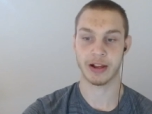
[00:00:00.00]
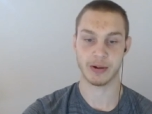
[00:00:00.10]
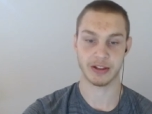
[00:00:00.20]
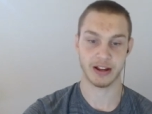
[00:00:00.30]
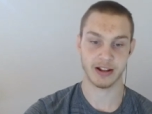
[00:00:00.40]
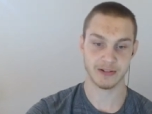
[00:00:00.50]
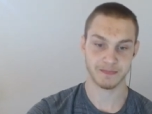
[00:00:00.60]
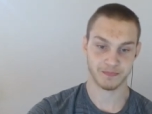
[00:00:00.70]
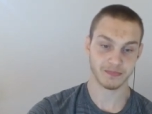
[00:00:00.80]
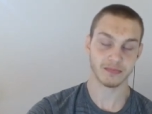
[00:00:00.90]
about that is?
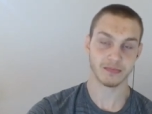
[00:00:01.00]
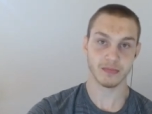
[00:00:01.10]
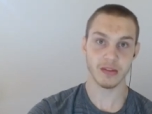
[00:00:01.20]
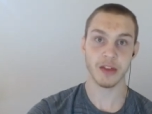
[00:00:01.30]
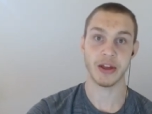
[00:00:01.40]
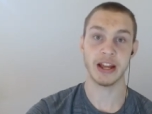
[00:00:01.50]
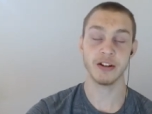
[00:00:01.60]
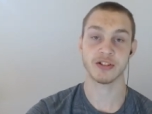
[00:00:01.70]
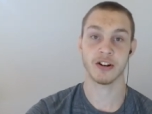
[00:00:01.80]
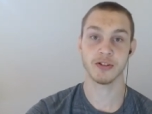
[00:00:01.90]
The
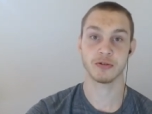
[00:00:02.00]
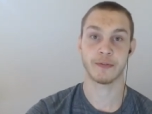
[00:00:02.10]
Hindus also